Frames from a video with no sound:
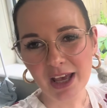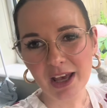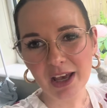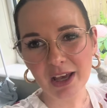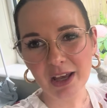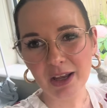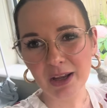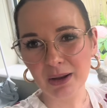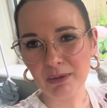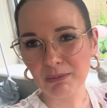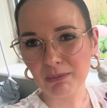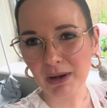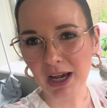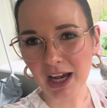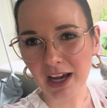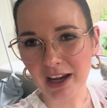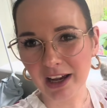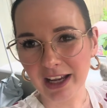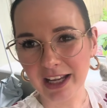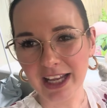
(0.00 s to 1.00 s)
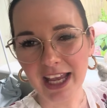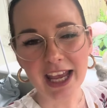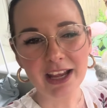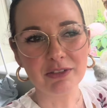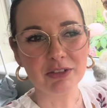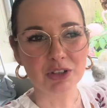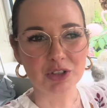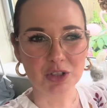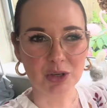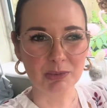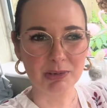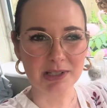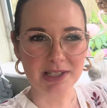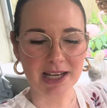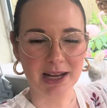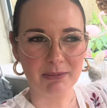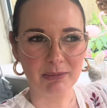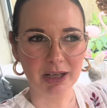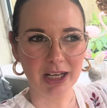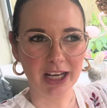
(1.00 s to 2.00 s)
My Avon shop is
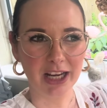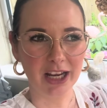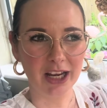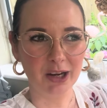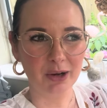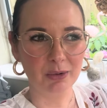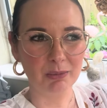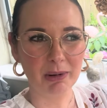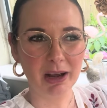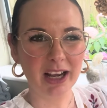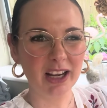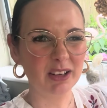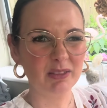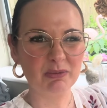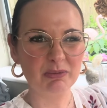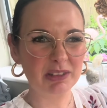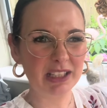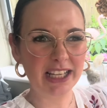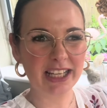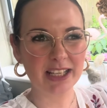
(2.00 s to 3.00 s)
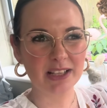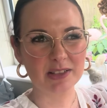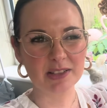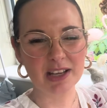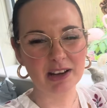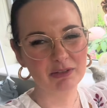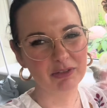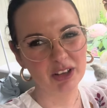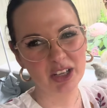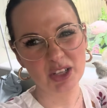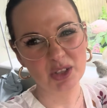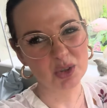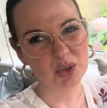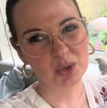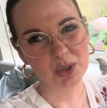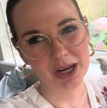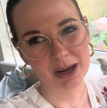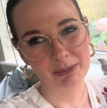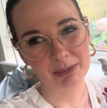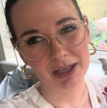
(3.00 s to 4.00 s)
down below. My links and everything, it's
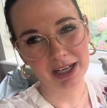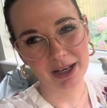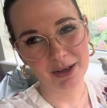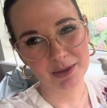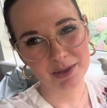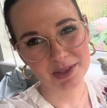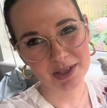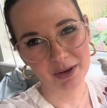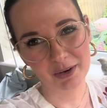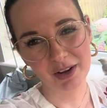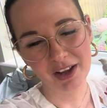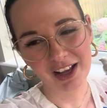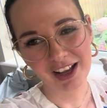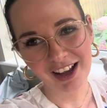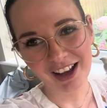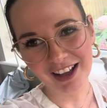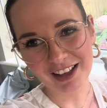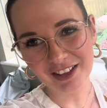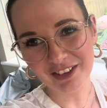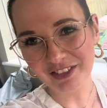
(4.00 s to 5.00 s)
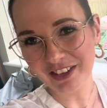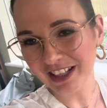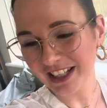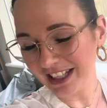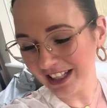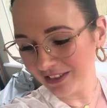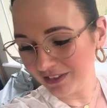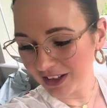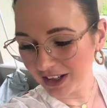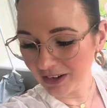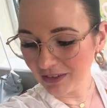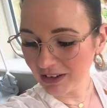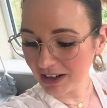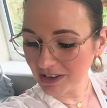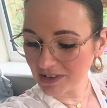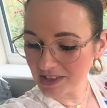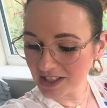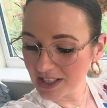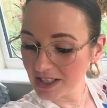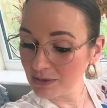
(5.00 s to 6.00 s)
all down below. So I love you and leave you.
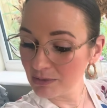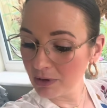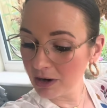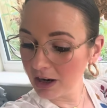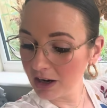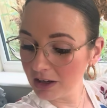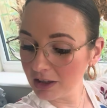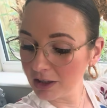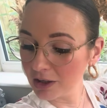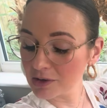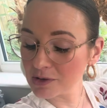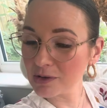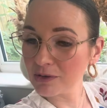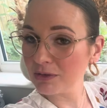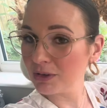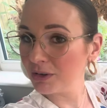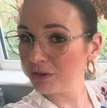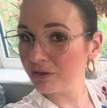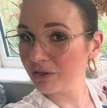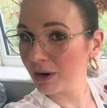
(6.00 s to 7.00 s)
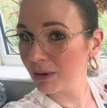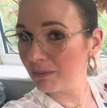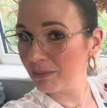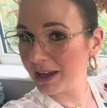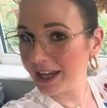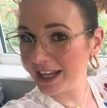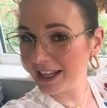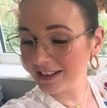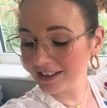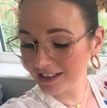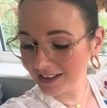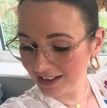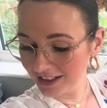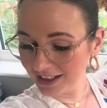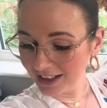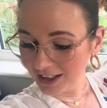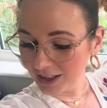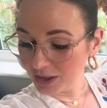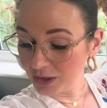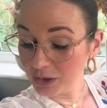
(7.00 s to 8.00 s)
I'll see you tomorrow. Lots of love from me and
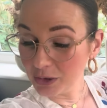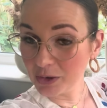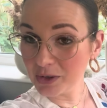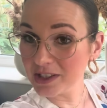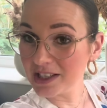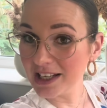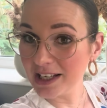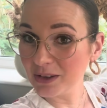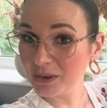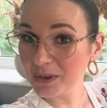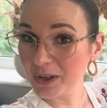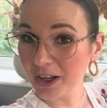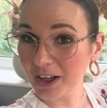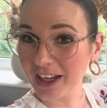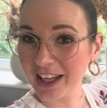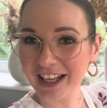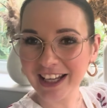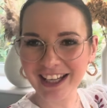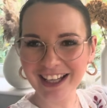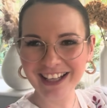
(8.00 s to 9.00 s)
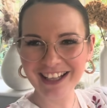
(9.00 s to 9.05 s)
noisy little Dolly.